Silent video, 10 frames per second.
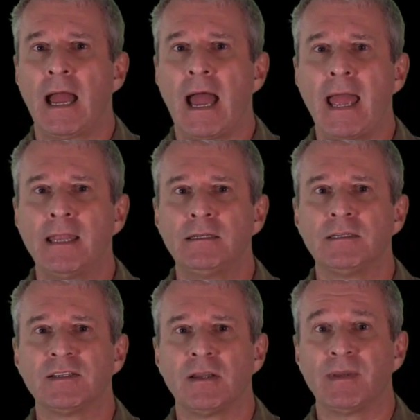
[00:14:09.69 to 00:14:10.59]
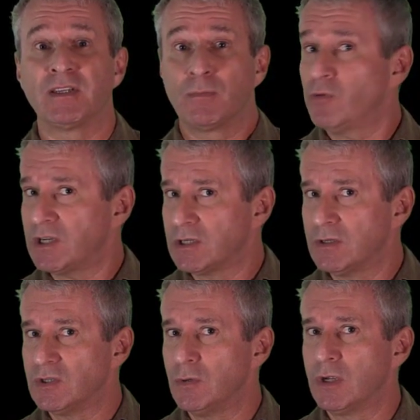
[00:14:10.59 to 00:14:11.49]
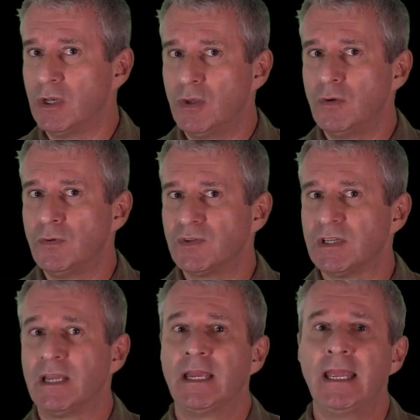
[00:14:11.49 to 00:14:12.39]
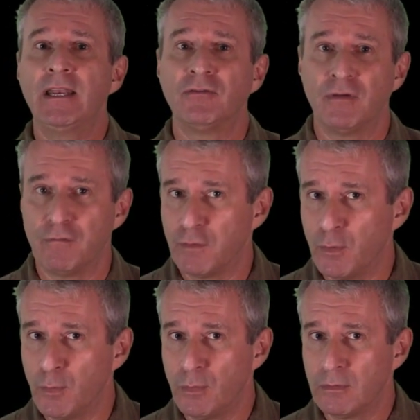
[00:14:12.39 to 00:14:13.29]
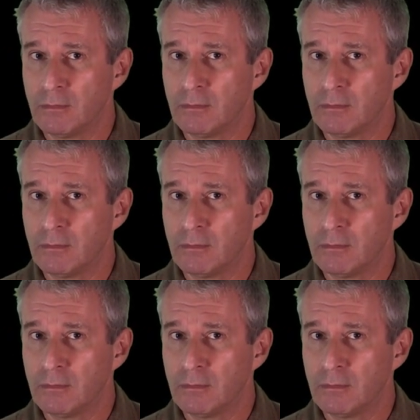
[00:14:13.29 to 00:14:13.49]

and some expressions you can use in a review.